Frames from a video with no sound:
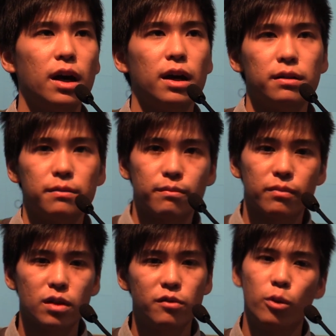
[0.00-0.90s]
And
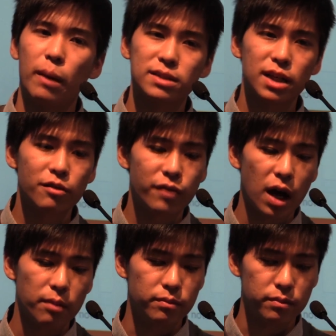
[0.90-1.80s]
for myself,
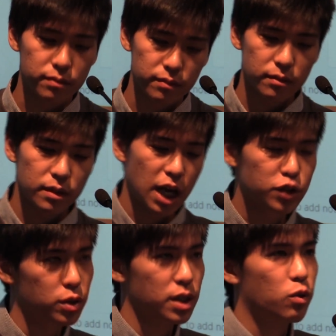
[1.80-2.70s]
I'm
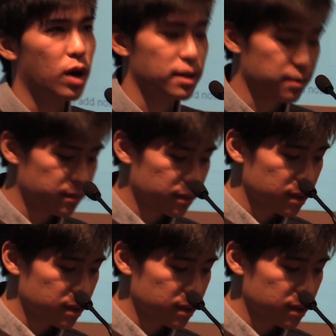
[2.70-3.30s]
actually quite